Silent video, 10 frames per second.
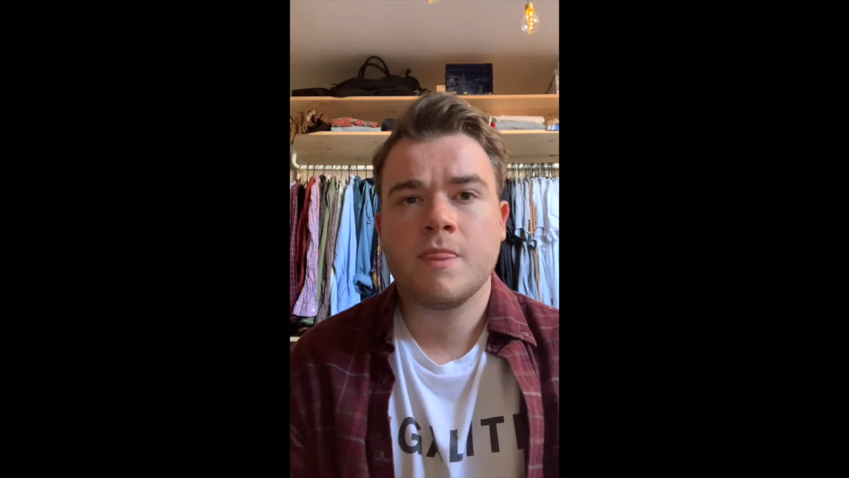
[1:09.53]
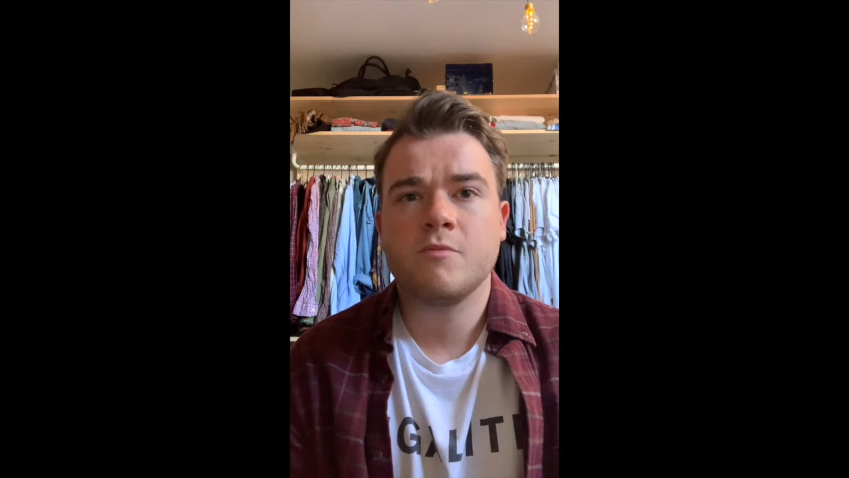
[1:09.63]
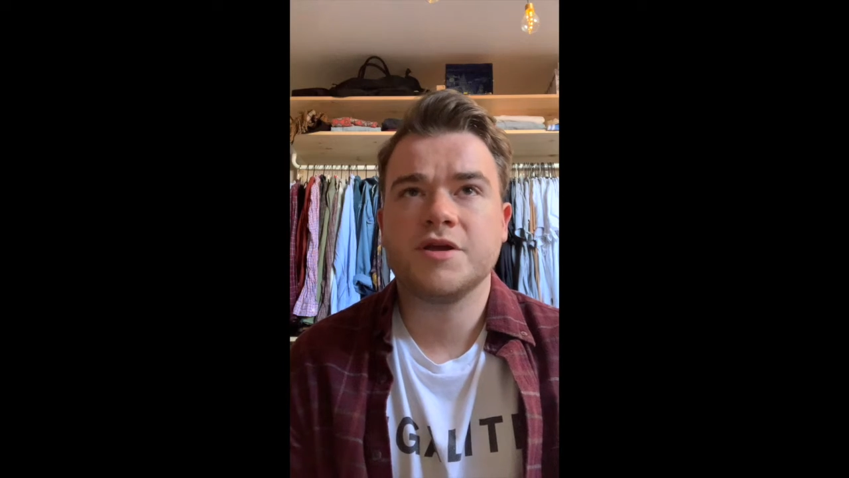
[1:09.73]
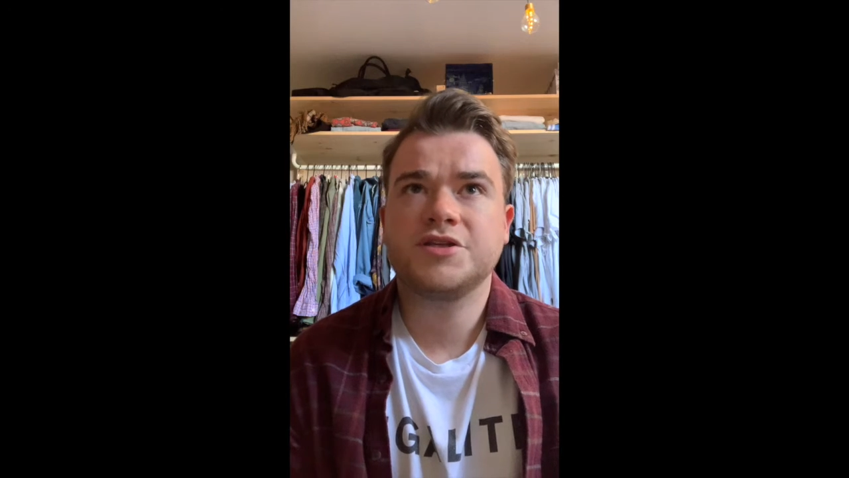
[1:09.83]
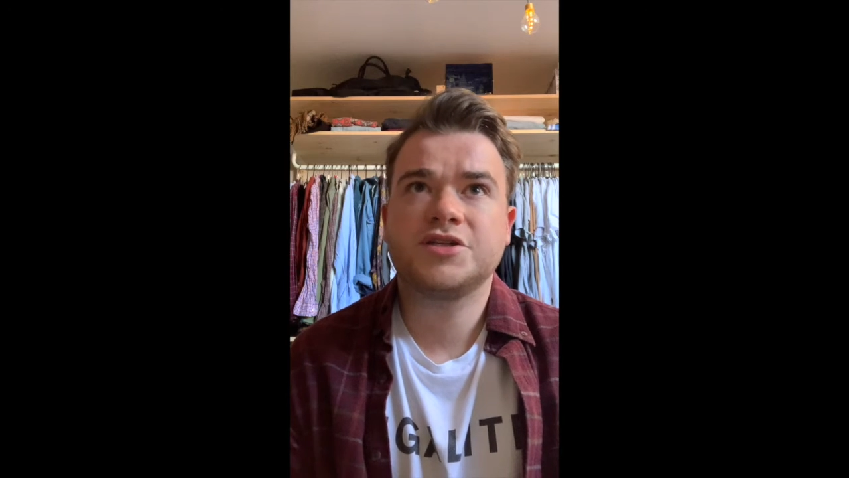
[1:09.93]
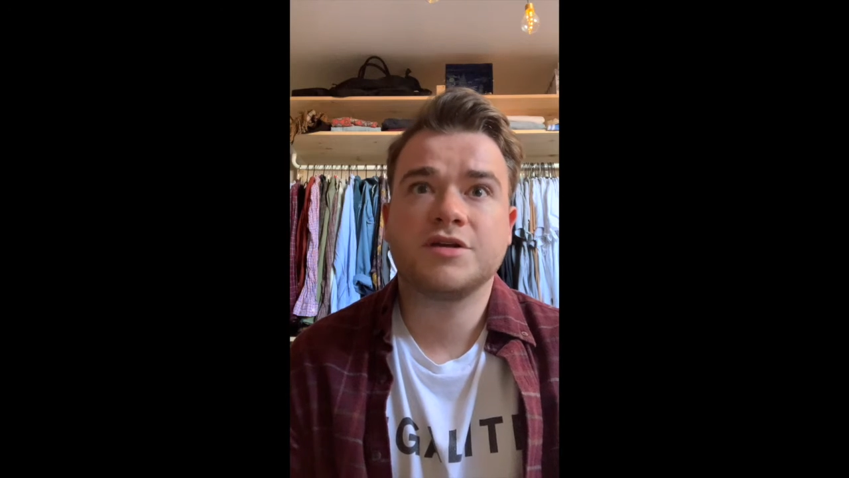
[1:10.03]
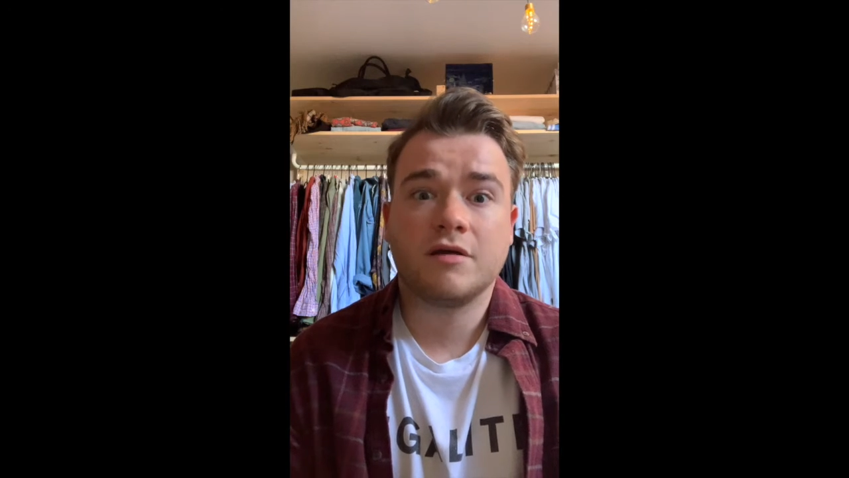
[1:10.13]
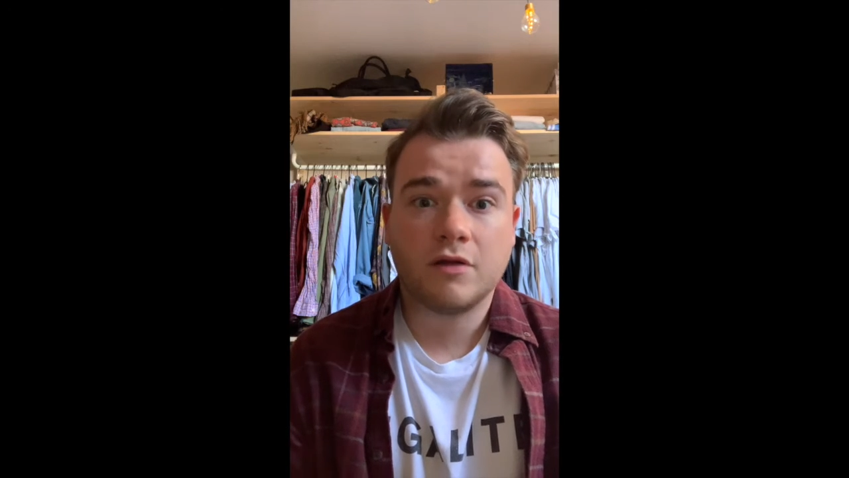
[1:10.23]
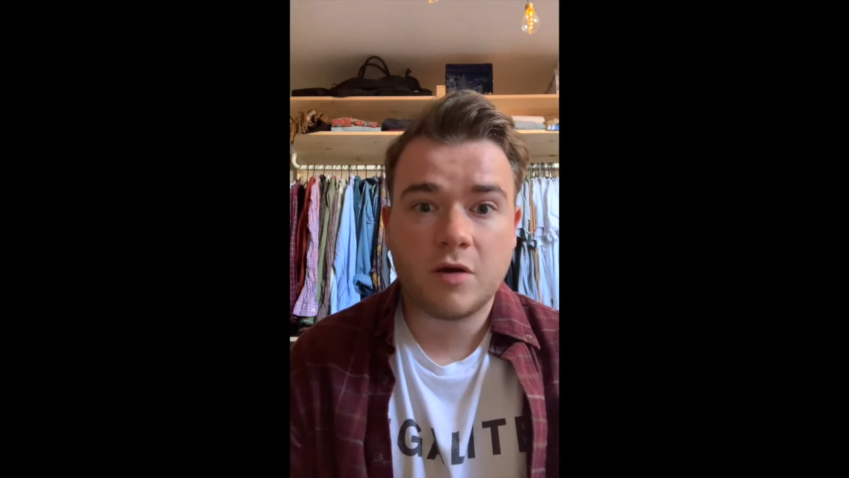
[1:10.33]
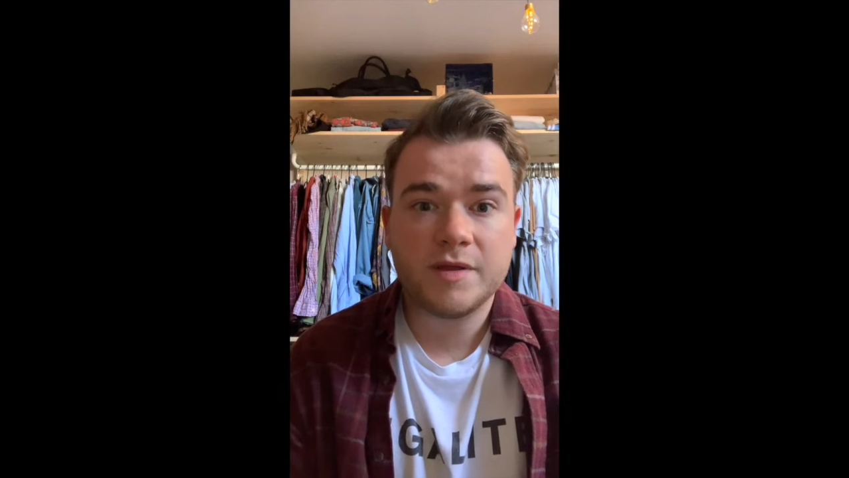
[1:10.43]
which
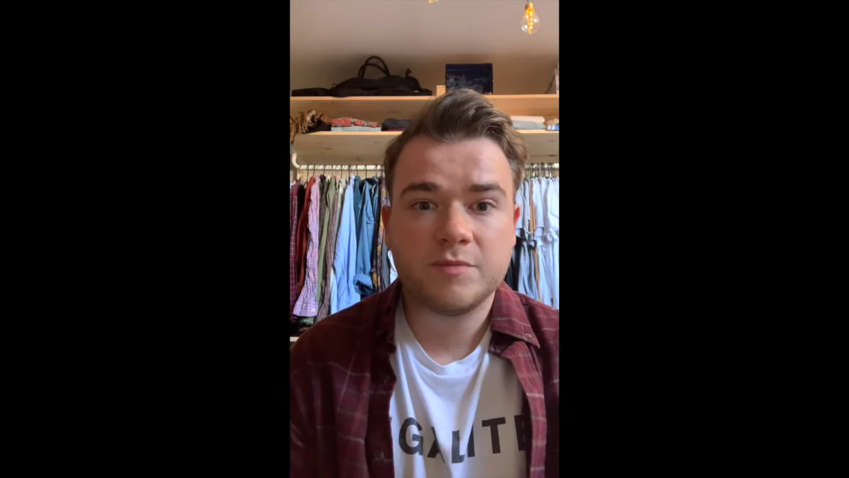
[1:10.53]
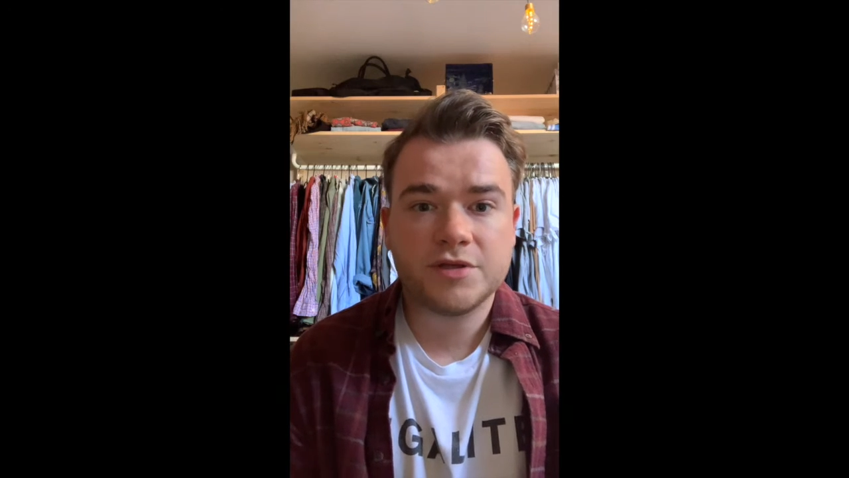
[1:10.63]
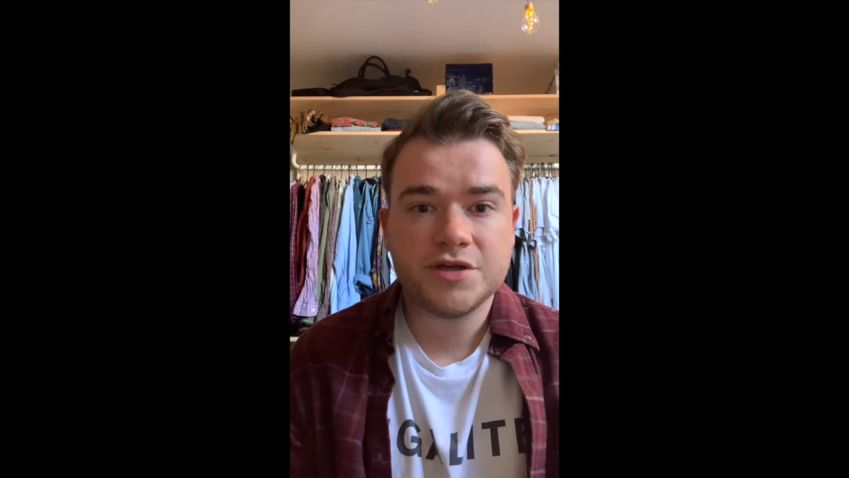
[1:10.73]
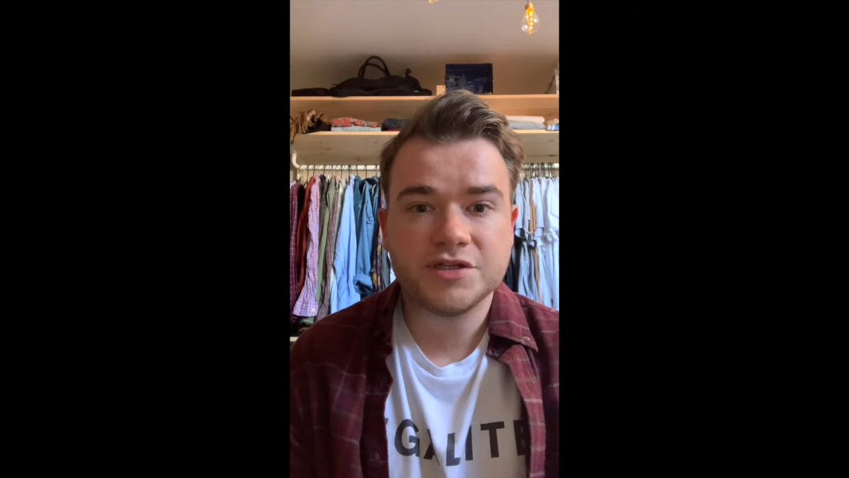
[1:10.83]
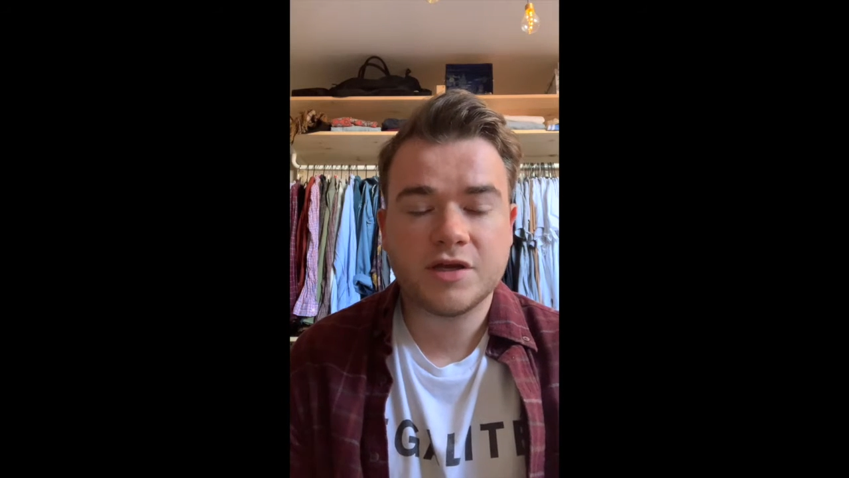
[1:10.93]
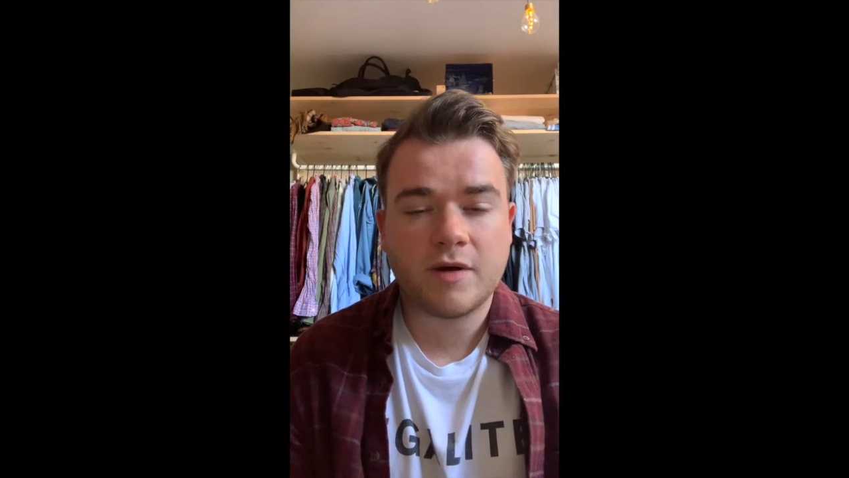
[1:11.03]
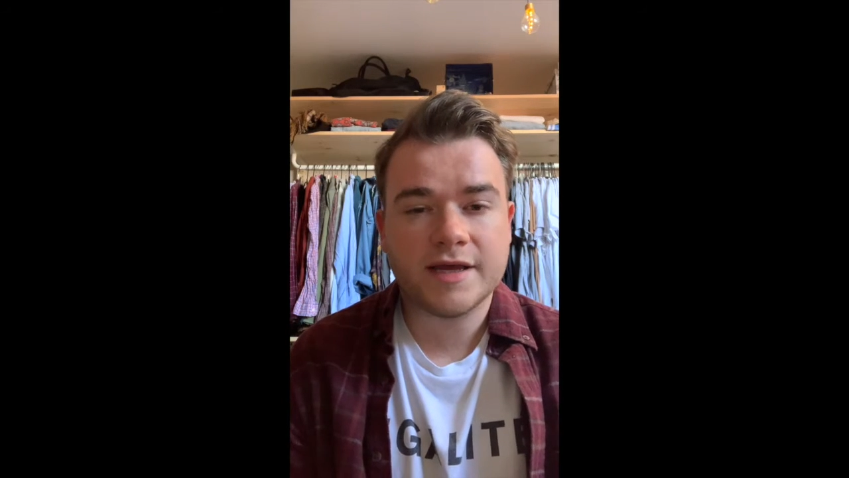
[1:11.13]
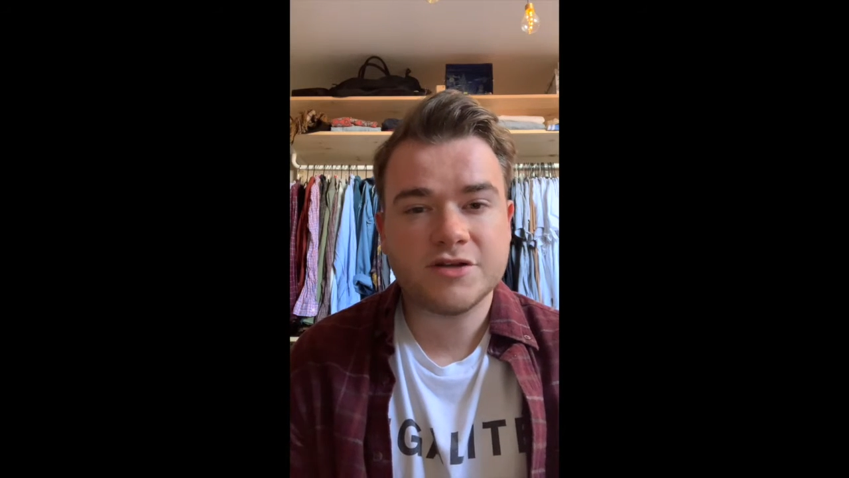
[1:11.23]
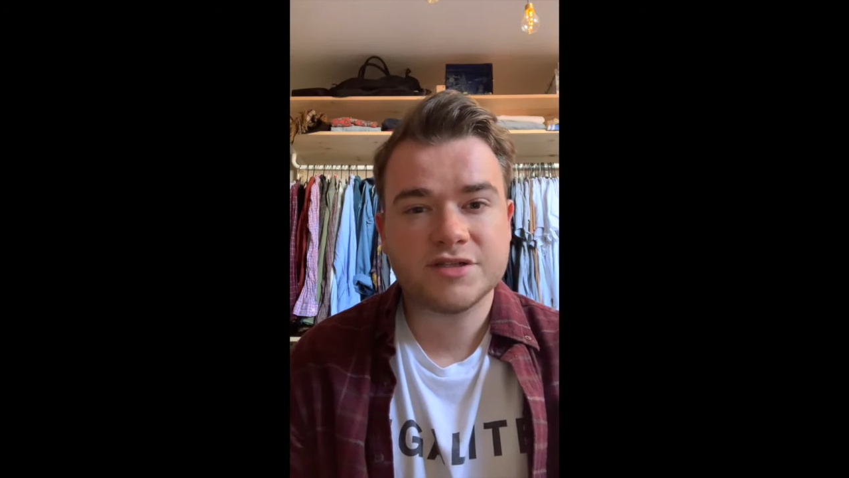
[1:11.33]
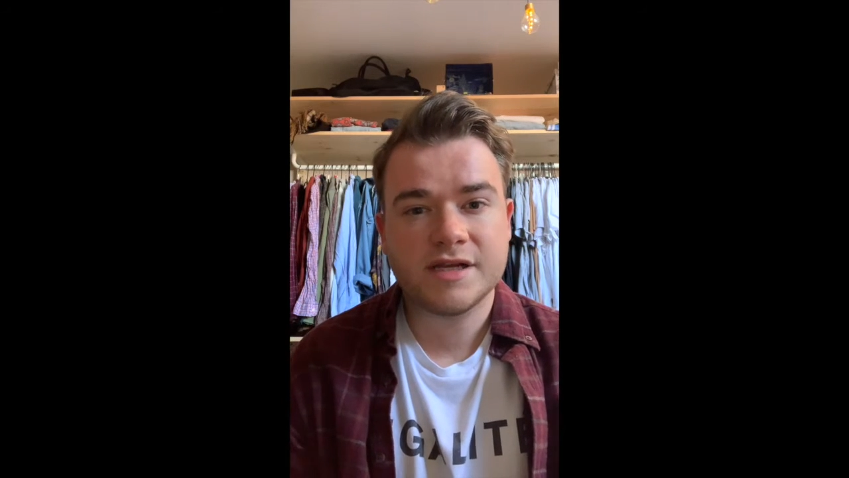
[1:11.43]
a lot of people are usually quite
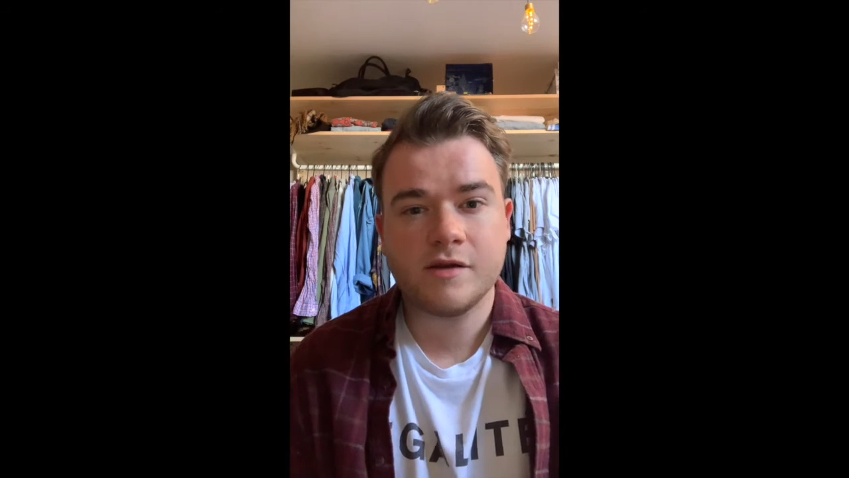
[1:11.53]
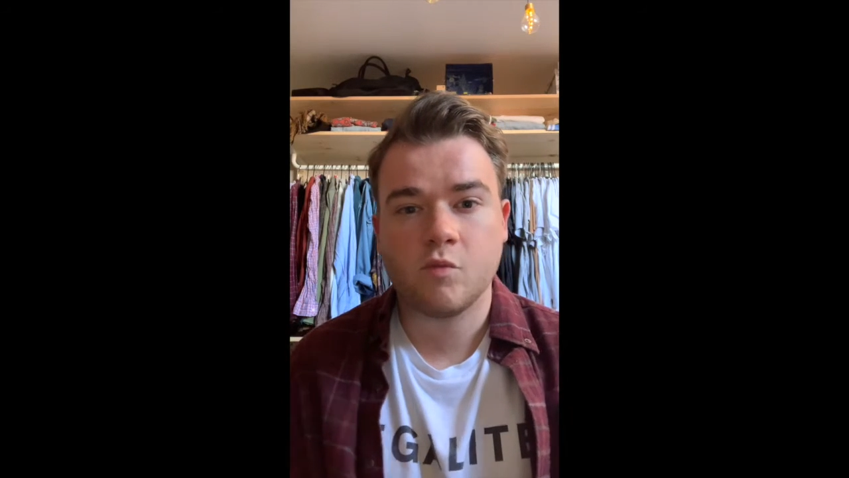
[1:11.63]
interested